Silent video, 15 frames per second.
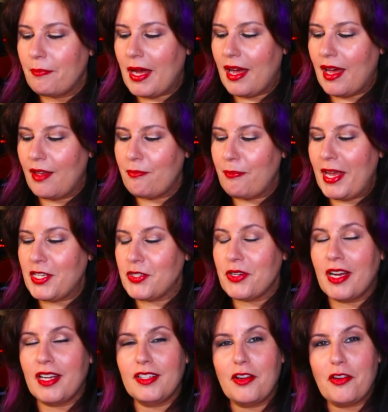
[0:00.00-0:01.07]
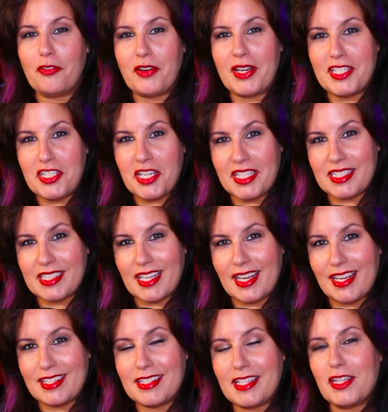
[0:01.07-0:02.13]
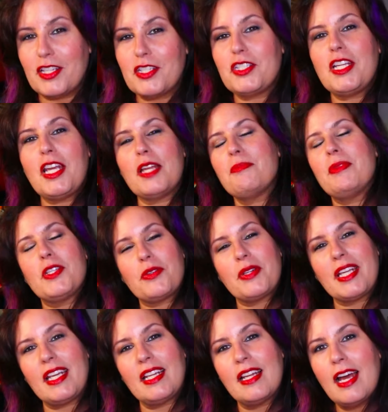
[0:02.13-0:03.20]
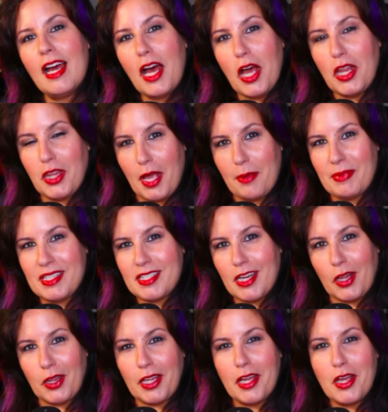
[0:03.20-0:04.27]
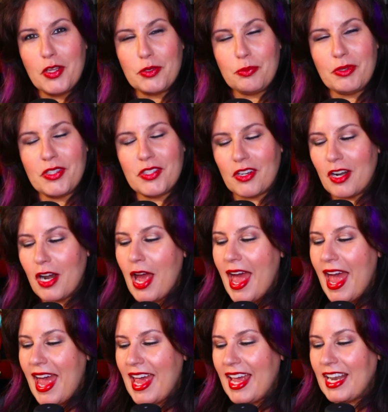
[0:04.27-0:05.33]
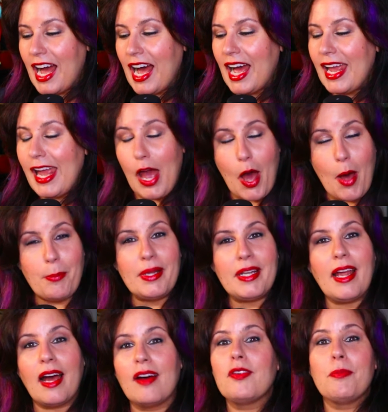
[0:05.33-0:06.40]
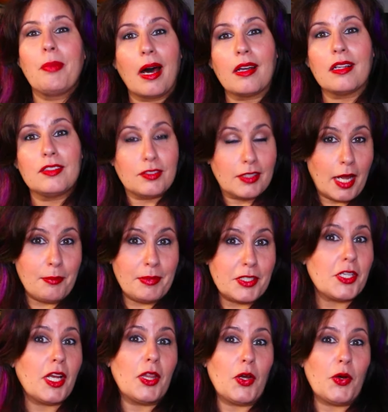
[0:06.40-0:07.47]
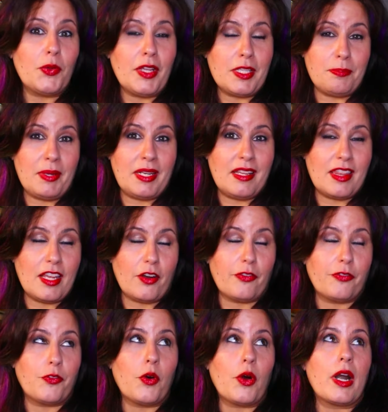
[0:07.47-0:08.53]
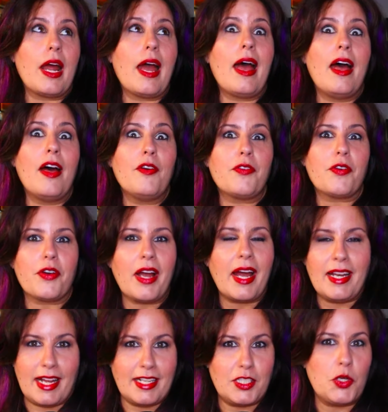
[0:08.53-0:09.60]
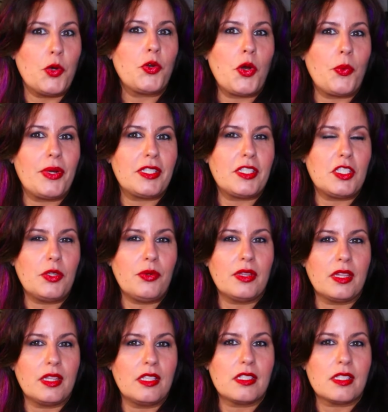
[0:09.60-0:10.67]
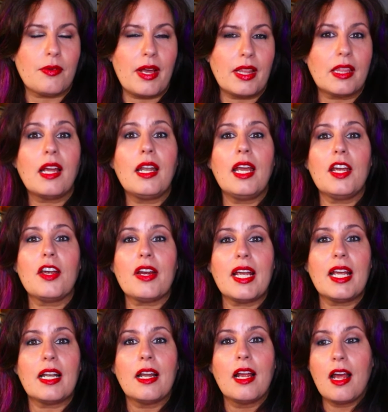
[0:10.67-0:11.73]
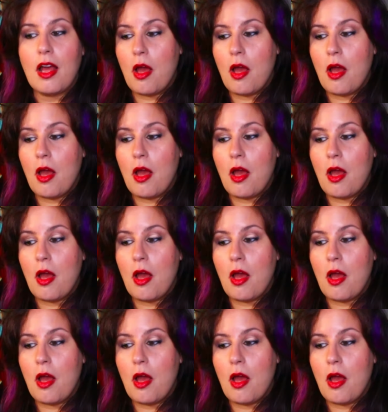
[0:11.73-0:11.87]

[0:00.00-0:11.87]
Patreon Francesca said that she had been drinking a limoncello spritzer, and I happen to have a bottle of limoncello that's been in there forever, and I don't know what to do with it, so I thought, hey, great,